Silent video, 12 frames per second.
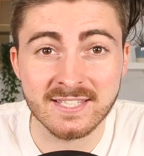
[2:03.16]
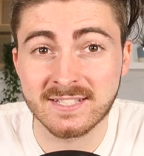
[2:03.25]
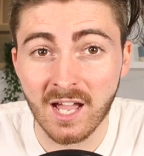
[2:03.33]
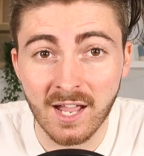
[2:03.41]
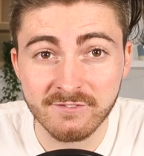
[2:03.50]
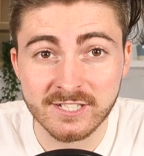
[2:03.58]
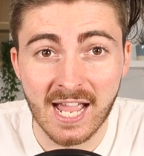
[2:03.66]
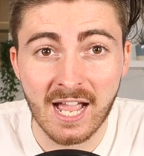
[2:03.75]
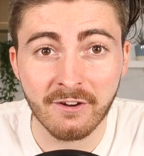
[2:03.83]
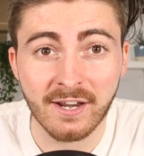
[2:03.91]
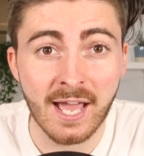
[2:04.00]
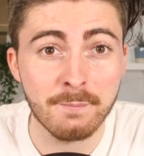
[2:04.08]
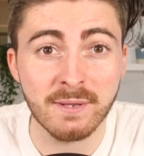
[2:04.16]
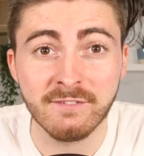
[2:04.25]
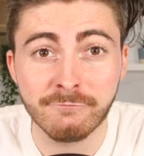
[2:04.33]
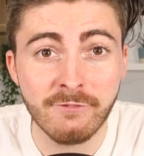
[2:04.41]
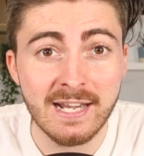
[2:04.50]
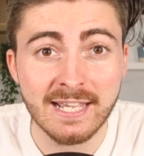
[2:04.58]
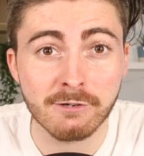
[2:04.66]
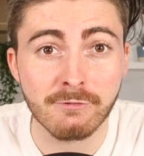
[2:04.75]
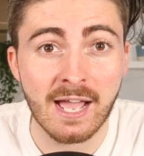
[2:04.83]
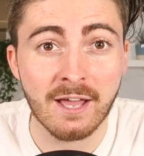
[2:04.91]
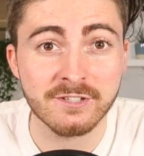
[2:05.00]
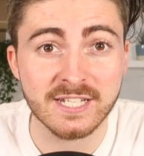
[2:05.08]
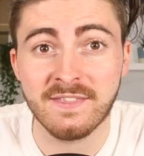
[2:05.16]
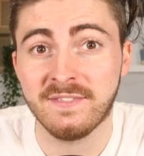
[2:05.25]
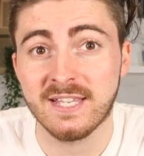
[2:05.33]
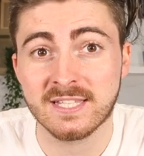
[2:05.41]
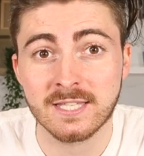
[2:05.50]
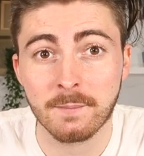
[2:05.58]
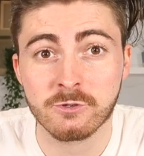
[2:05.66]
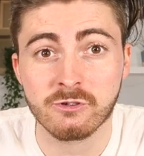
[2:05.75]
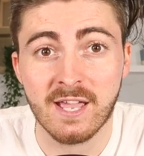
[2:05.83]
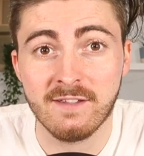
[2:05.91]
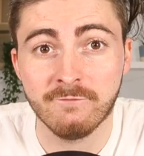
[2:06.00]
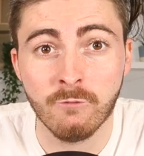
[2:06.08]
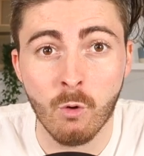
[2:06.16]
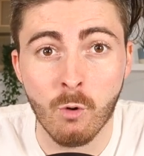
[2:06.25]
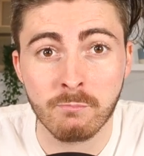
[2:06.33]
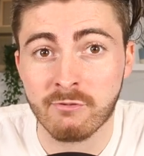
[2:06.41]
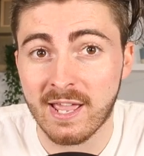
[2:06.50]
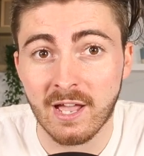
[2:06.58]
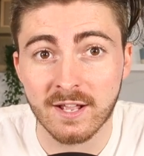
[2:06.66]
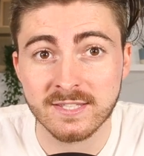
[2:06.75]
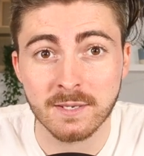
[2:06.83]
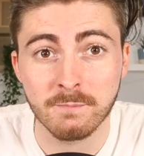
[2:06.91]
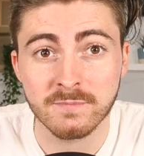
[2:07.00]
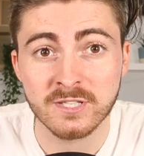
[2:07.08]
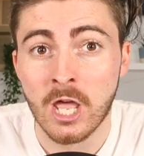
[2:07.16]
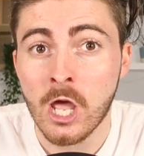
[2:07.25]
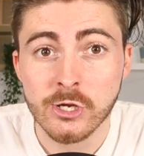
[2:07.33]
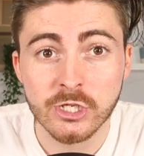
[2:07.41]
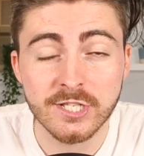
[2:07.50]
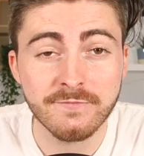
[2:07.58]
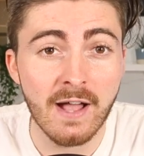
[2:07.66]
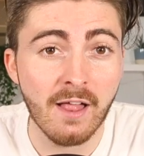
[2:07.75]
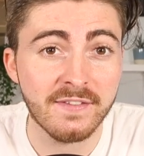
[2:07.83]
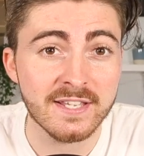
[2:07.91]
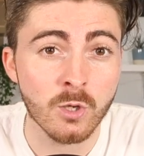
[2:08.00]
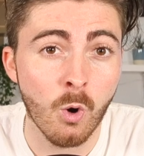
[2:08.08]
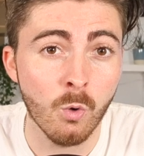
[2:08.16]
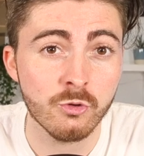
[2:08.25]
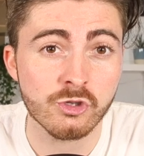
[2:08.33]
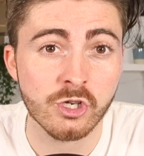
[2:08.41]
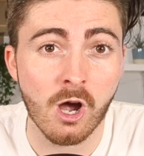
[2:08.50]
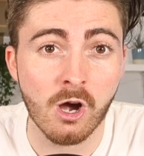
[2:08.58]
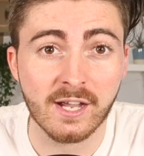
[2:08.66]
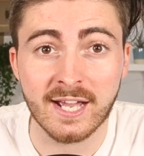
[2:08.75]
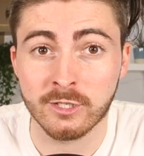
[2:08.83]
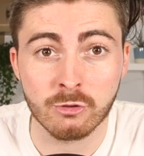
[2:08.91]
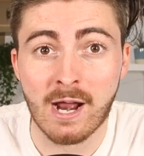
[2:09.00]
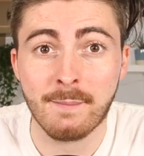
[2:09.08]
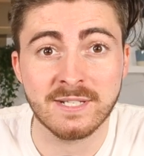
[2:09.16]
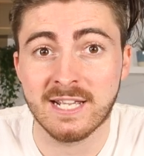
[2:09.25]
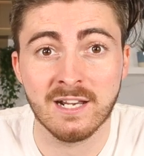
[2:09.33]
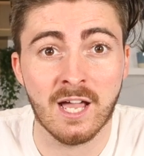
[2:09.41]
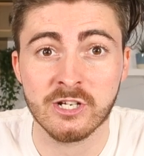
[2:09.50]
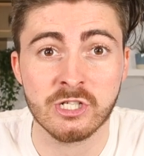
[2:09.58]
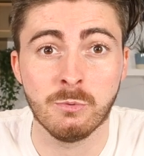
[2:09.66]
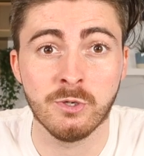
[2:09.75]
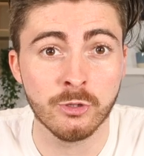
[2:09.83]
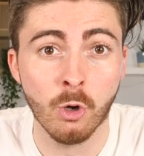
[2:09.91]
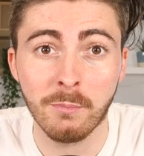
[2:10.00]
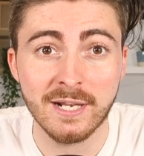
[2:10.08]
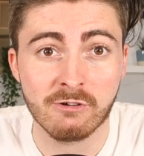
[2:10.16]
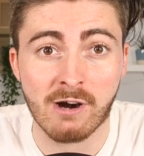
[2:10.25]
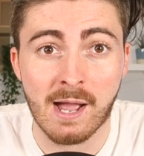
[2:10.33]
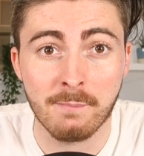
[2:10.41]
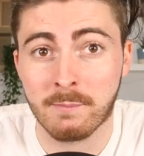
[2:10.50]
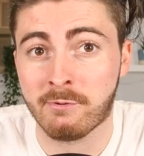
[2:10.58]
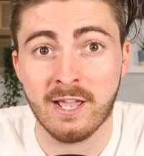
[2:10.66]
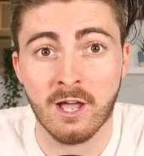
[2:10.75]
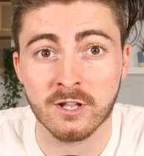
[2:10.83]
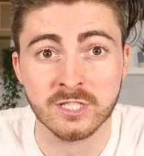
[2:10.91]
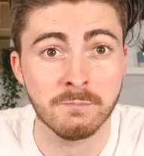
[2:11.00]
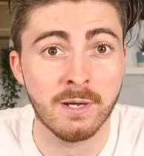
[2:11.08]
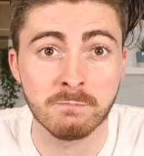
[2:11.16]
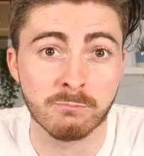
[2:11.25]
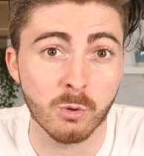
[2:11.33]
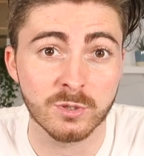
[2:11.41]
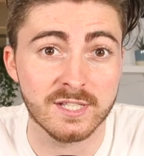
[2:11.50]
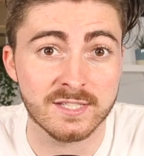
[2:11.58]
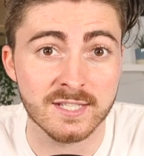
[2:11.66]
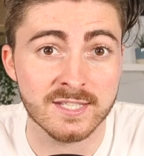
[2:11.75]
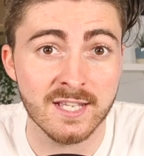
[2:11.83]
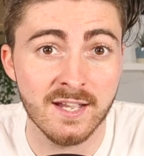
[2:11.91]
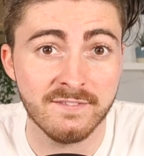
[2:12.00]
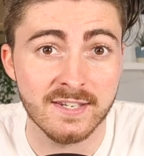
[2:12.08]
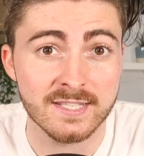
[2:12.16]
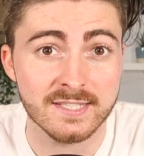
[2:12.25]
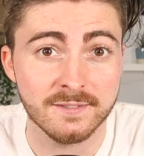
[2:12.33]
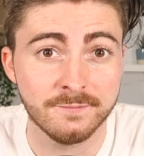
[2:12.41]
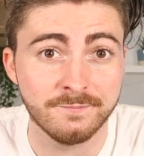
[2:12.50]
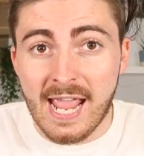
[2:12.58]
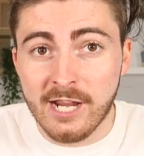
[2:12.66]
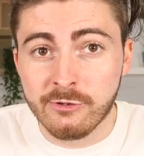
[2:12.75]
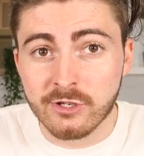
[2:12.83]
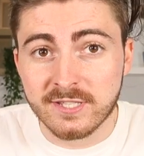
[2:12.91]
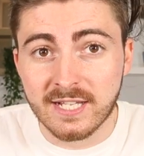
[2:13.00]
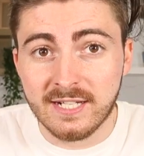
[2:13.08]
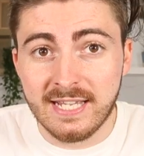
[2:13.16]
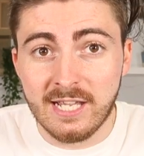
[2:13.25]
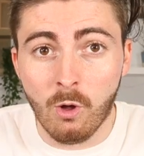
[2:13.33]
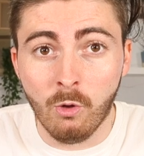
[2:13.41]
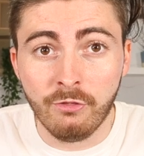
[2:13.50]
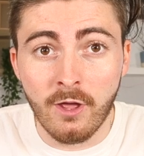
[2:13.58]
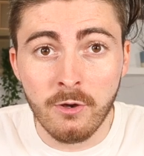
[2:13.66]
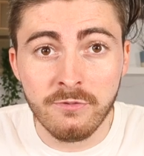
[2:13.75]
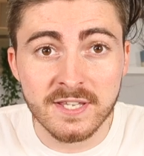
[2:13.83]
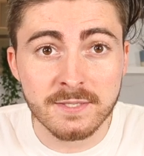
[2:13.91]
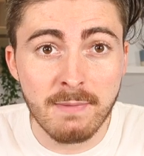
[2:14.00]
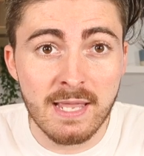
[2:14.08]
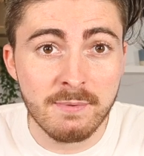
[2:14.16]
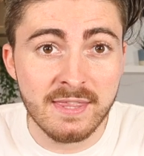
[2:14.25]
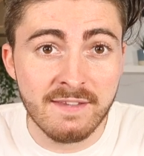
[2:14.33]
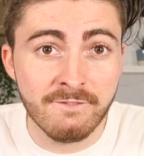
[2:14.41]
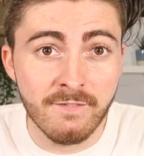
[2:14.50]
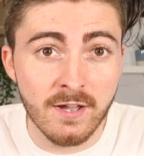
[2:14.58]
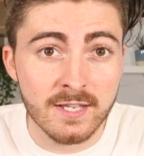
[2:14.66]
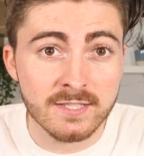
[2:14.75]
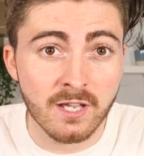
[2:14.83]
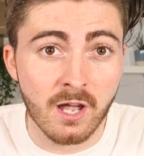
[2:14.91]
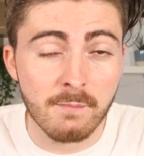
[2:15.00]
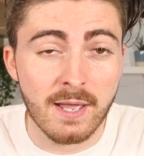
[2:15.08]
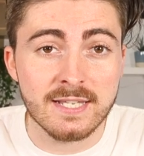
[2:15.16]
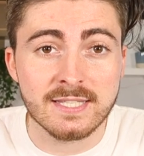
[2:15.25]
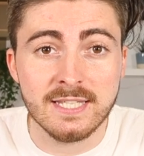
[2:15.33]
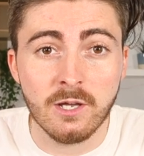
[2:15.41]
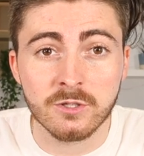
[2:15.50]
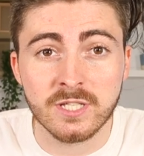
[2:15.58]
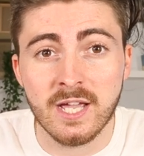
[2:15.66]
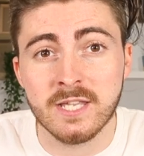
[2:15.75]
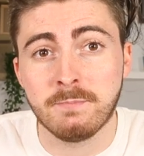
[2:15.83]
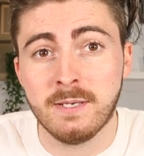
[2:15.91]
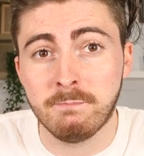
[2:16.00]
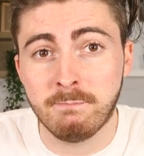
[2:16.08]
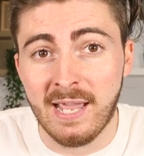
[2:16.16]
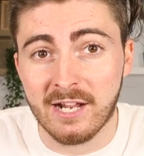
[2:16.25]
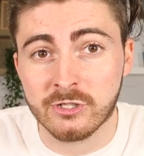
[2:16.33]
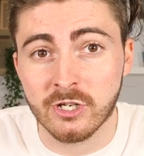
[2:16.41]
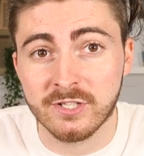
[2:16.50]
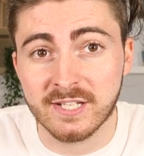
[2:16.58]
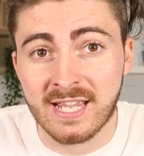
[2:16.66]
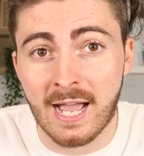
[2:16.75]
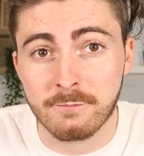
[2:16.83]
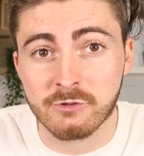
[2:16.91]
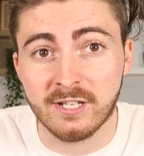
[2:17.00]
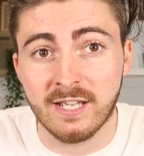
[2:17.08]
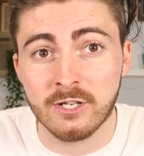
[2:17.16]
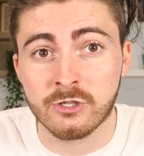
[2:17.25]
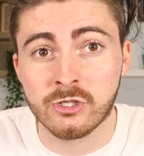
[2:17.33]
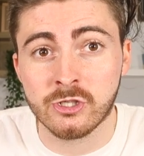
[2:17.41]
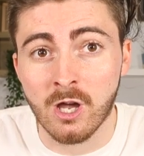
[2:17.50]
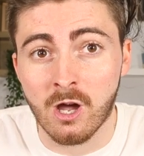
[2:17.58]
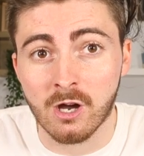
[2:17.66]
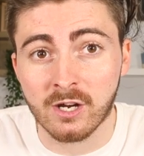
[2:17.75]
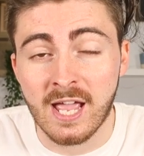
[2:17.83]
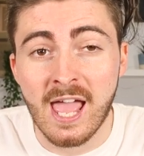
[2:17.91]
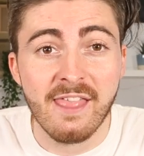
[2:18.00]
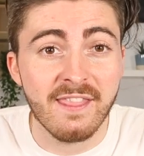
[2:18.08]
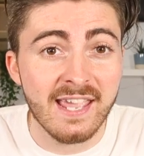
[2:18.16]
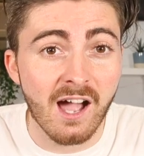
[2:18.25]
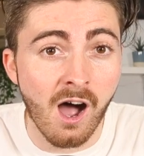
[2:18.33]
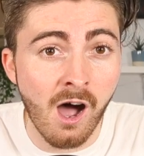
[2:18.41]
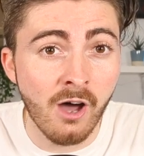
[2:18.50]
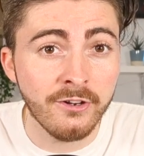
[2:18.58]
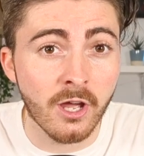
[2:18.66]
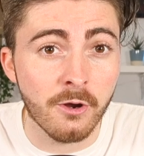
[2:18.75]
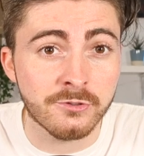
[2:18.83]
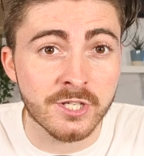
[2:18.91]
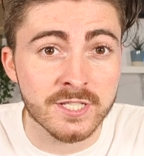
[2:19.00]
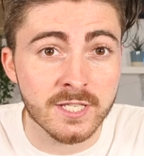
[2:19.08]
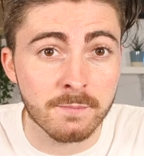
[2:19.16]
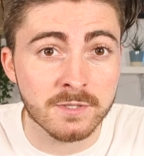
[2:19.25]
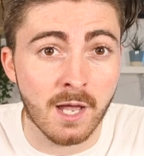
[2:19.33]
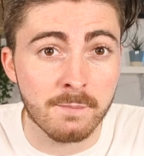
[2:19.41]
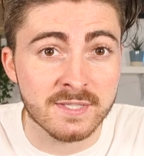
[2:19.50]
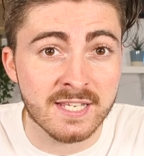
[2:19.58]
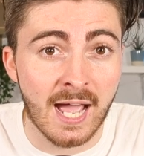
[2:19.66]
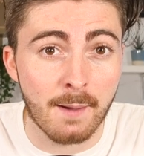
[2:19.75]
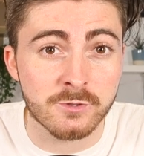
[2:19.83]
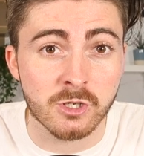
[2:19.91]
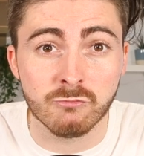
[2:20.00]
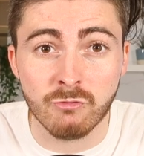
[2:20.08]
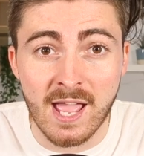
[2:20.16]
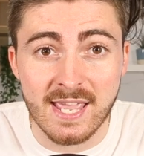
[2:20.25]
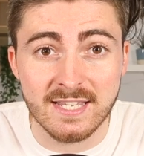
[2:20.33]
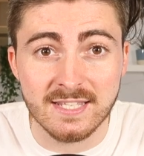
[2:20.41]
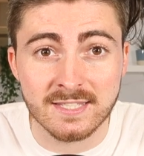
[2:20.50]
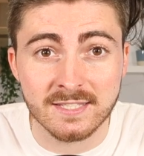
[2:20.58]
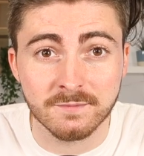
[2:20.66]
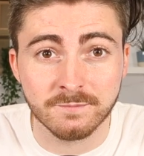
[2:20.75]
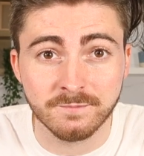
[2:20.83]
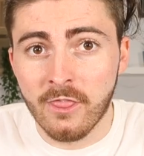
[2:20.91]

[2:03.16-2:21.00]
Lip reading: has dived down and been feeling around in the substrate for prey items. She's felt this horn shark and grabbed it like she would normally grab a prey item and brought it to the surface. Interestingly, although this may be the first time a sea otter has been pictured capturing a shark, they are known to sometimes capture rays.